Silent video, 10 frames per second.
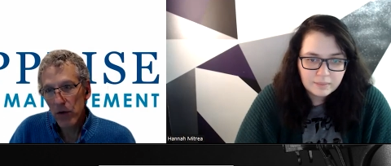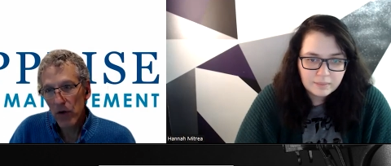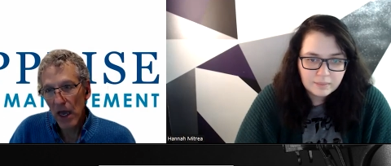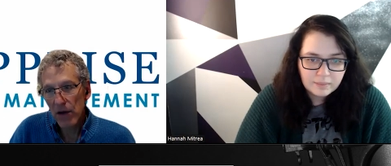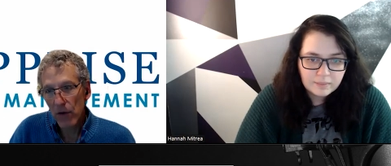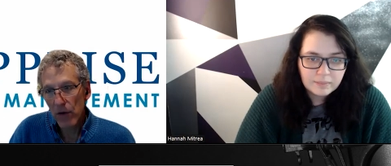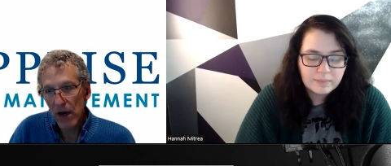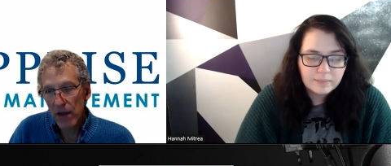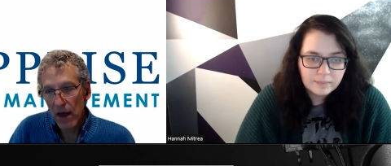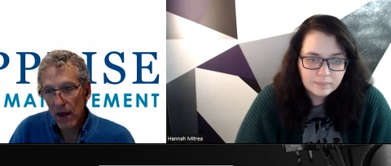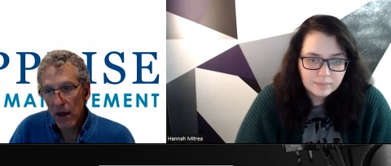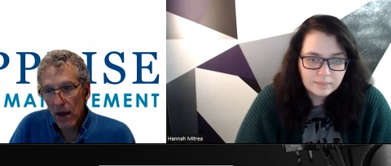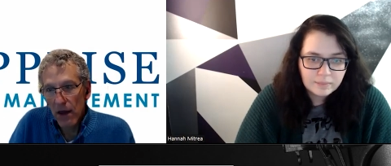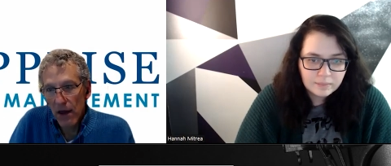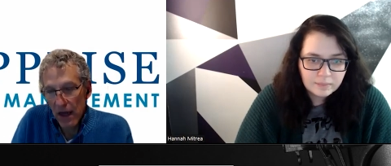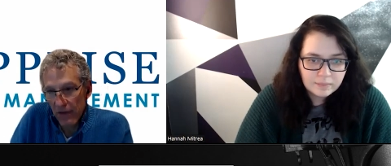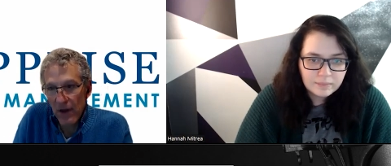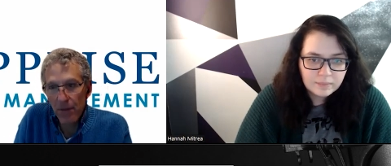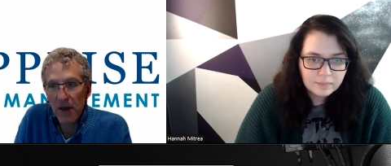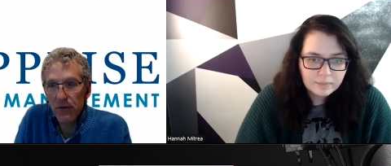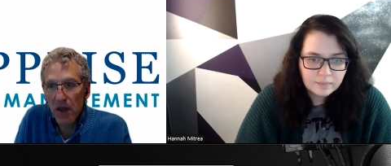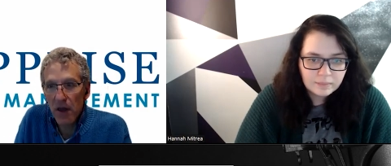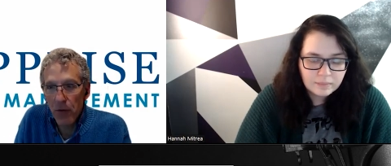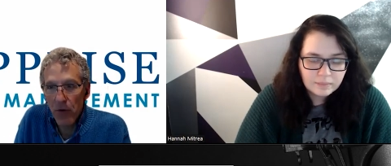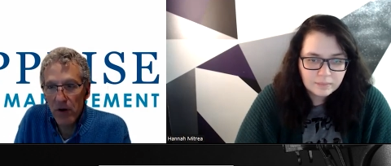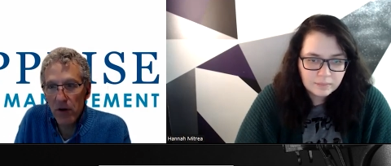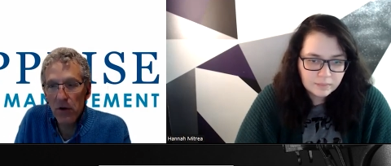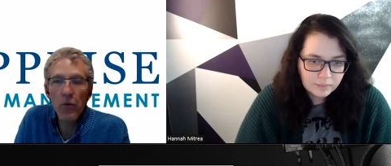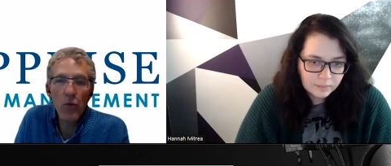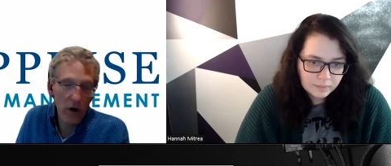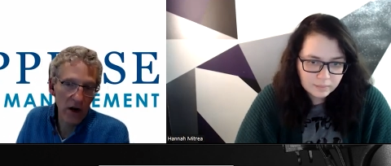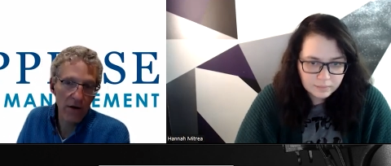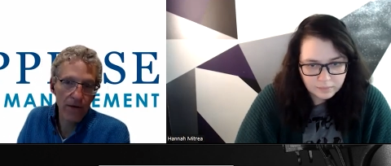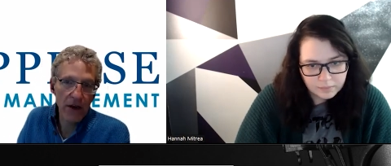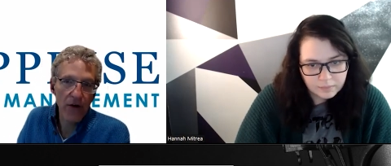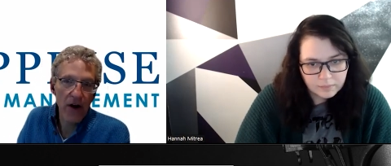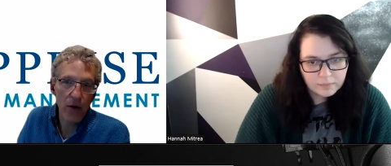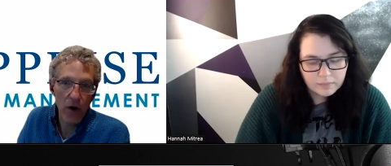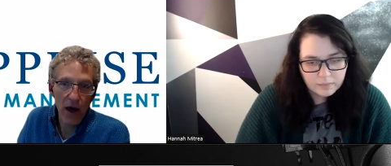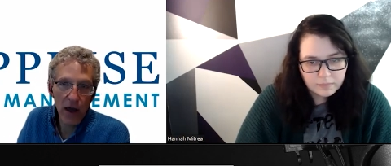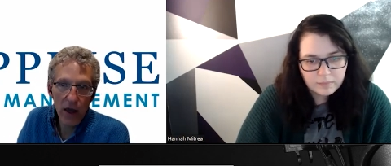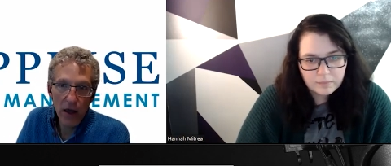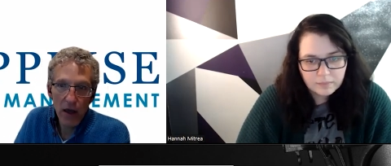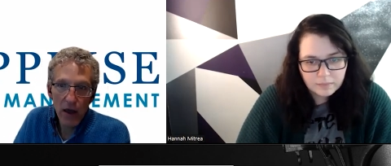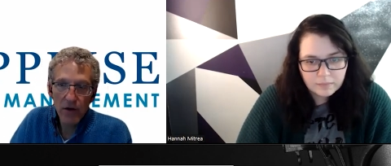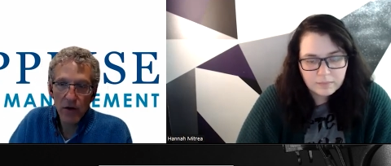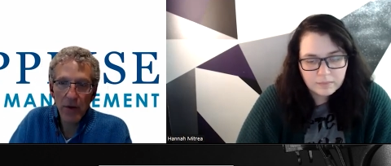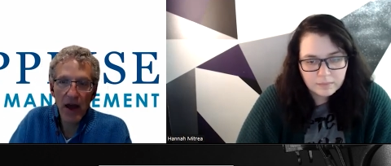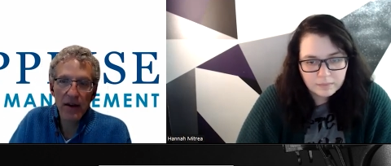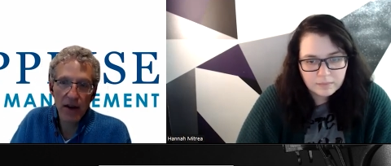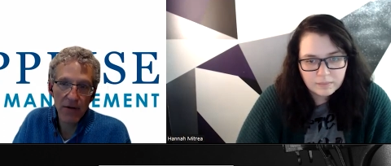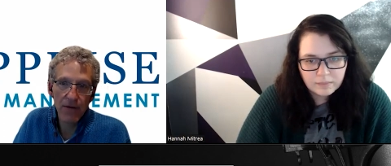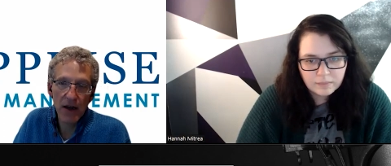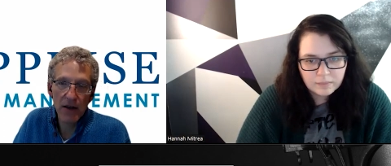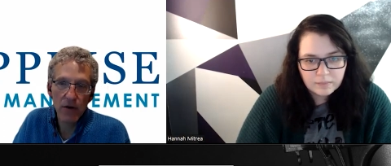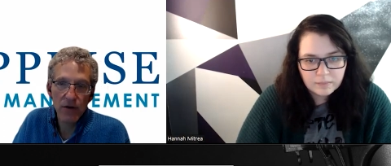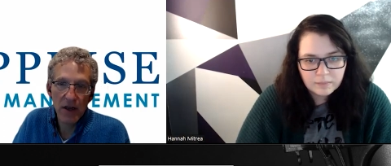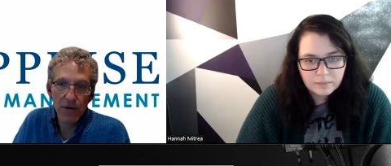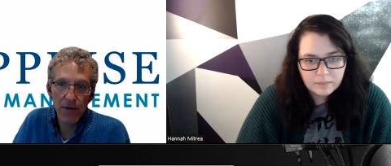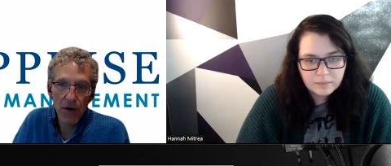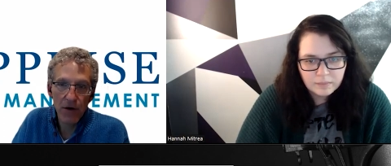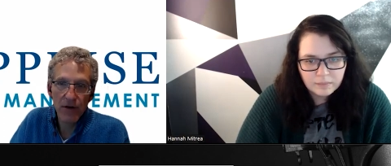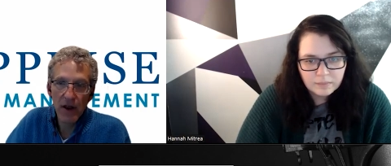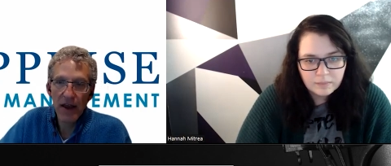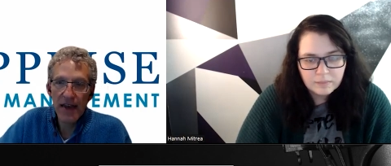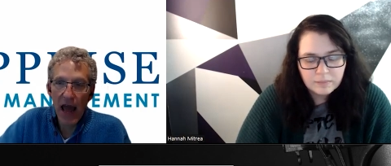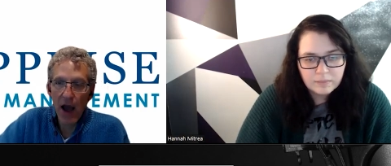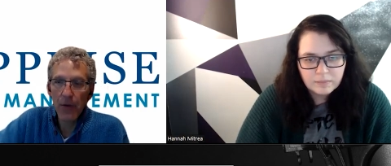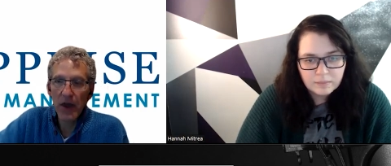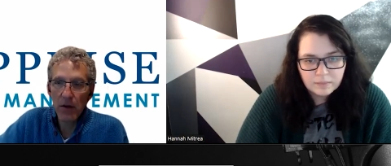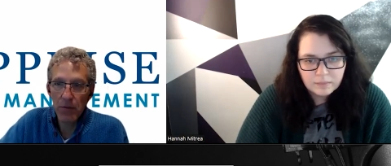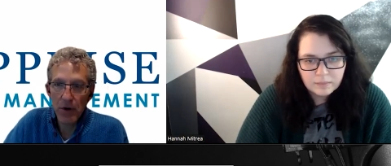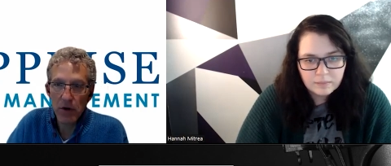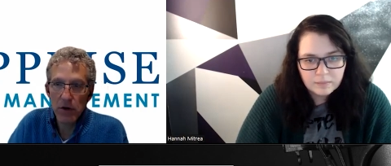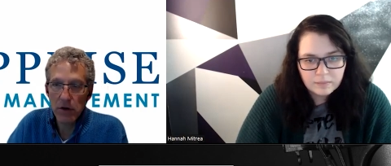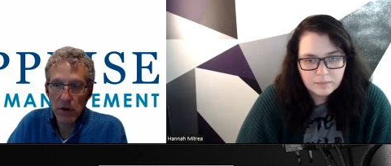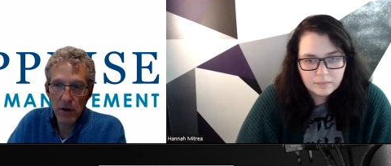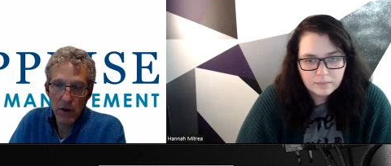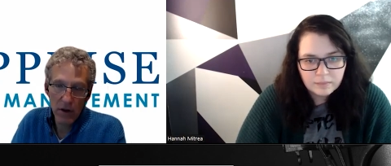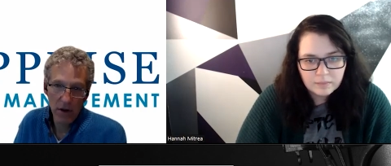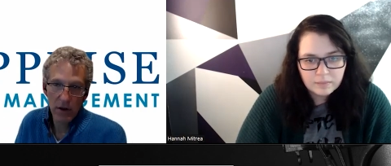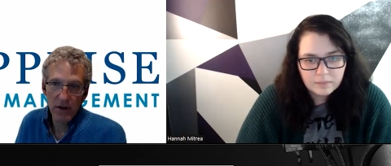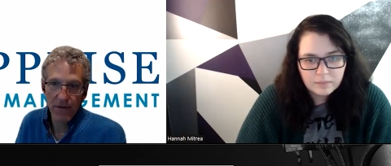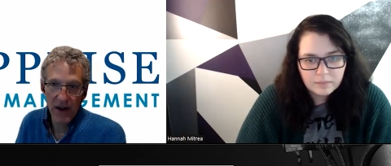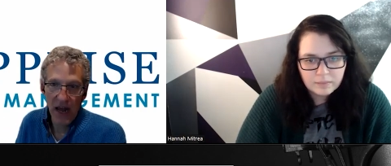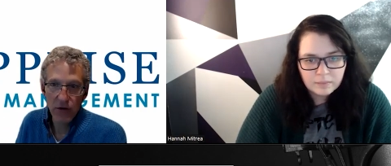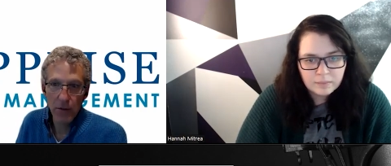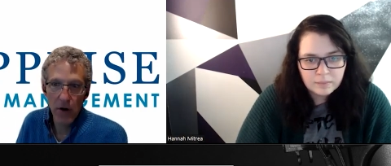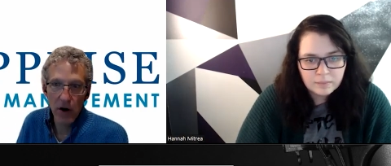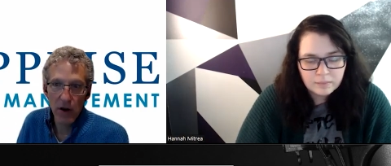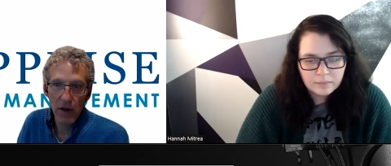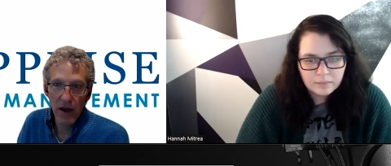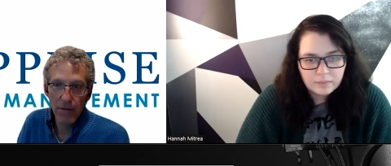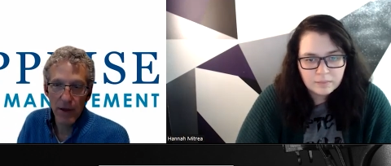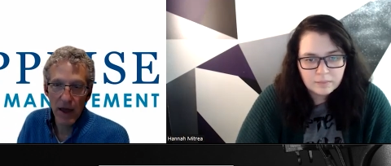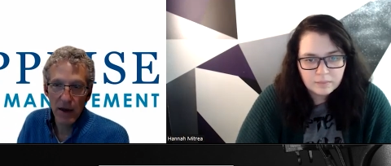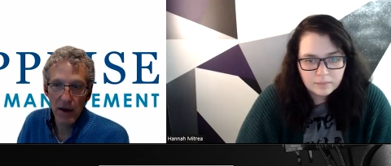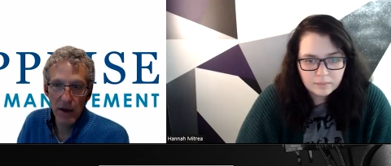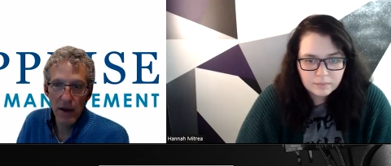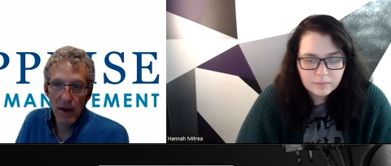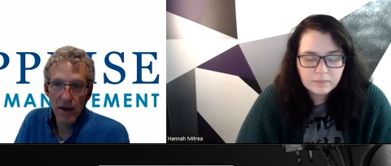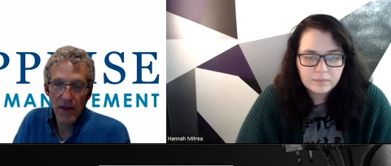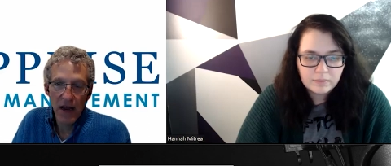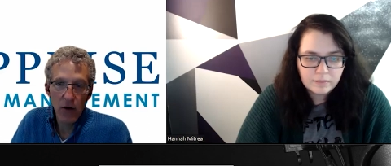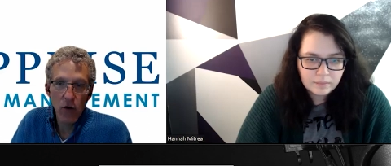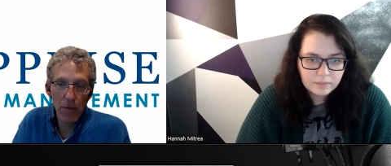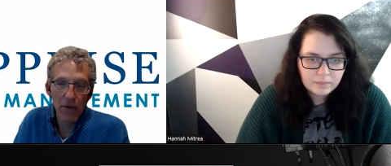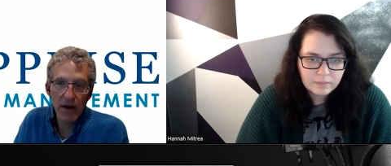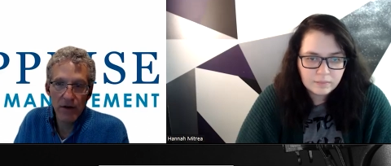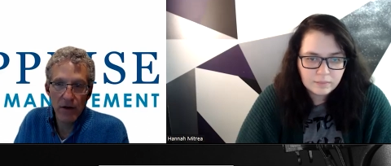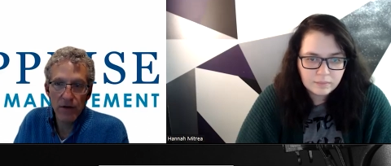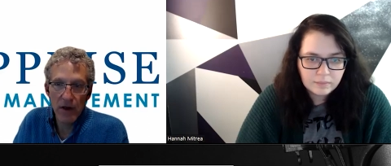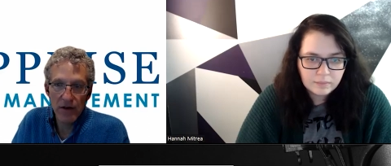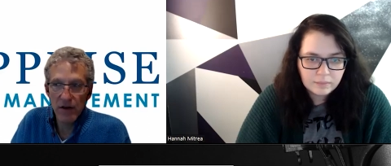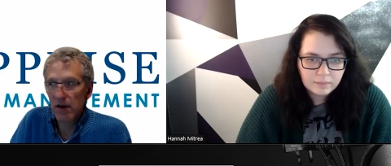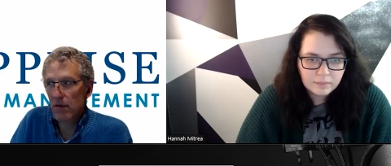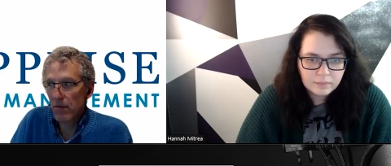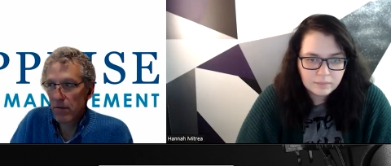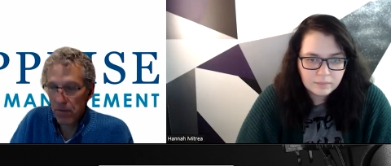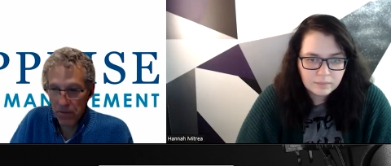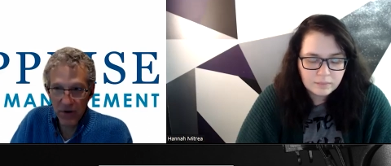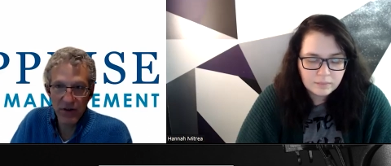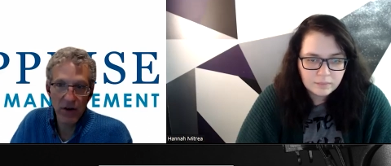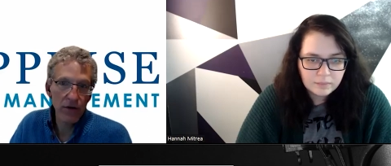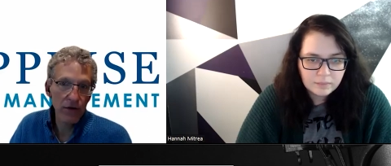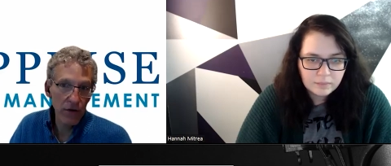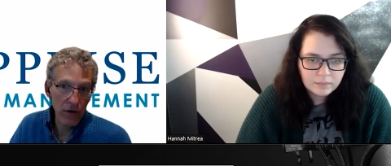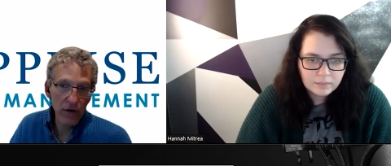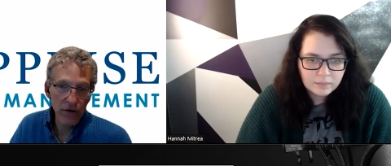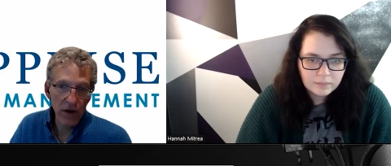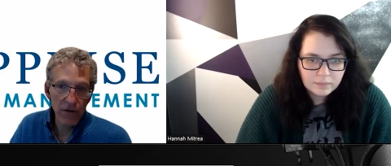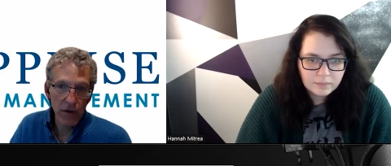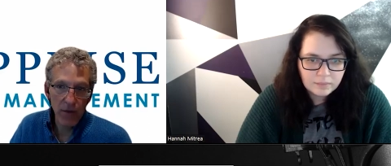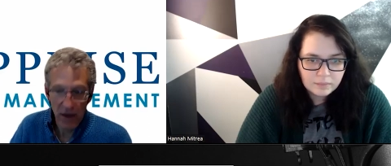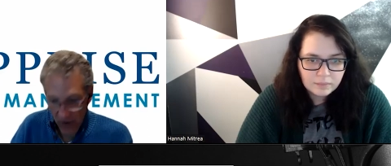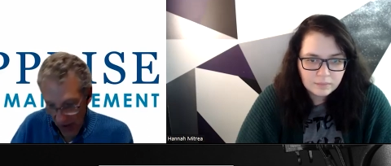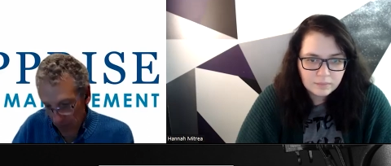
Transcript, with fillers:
Speaker 1: you can't do anything. Like if something's really important to you, we're going to figure out a way. So mm-hmm. by identifying those things first, now we can build the financial part of your life plan that incorporates those things and positions you to achieve them you know how